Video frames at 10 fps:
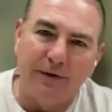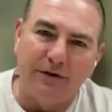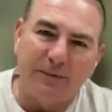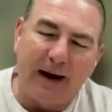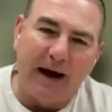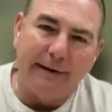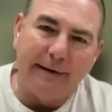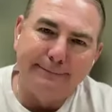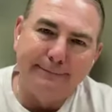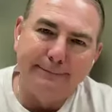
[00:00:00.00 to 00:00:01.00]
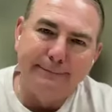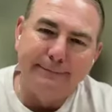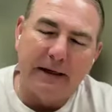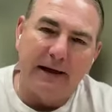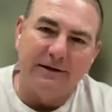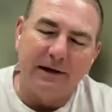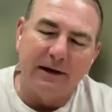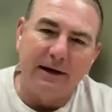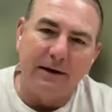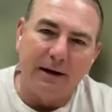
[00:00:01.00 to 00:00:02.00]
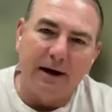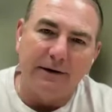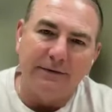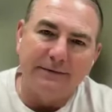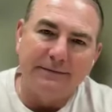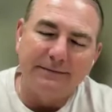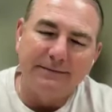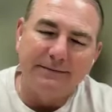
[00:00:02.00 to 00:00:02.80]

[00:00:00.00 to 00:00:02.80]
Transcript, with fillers: keep you in your spot? And that's the key in hmm. life.